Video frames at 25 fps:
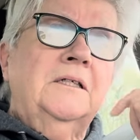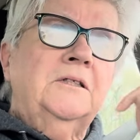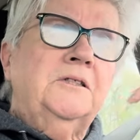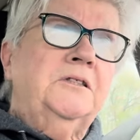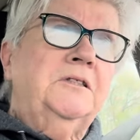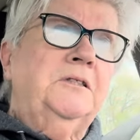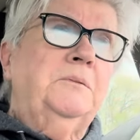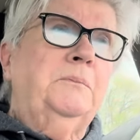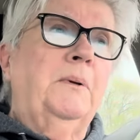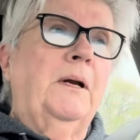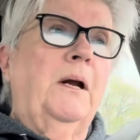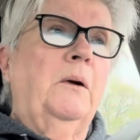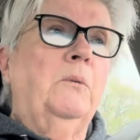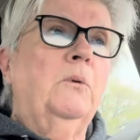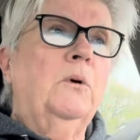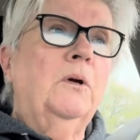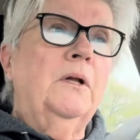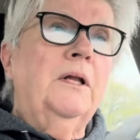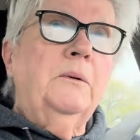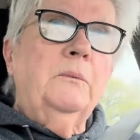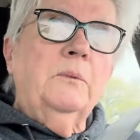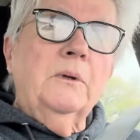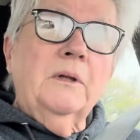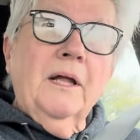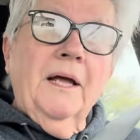She says, but I
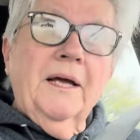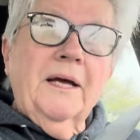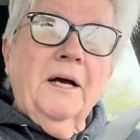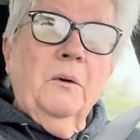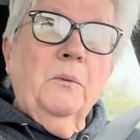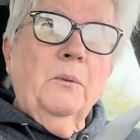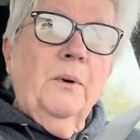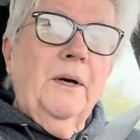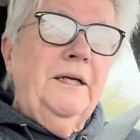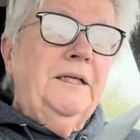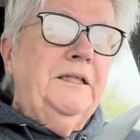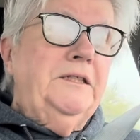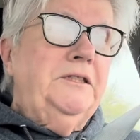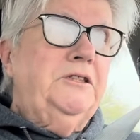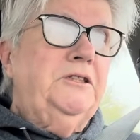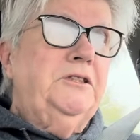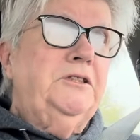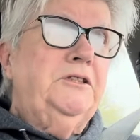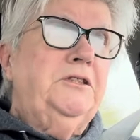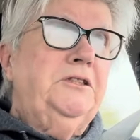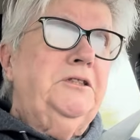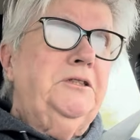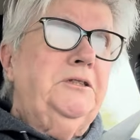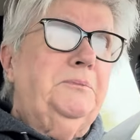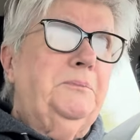really would like a Wendy's
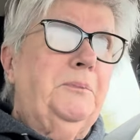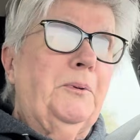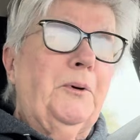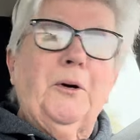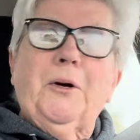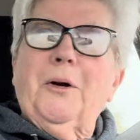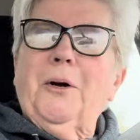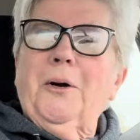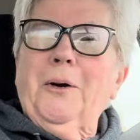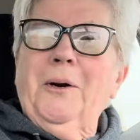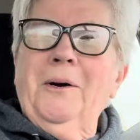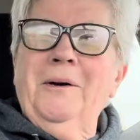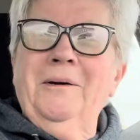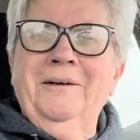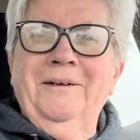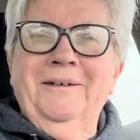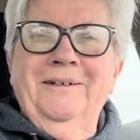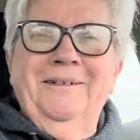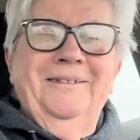cheeseburger.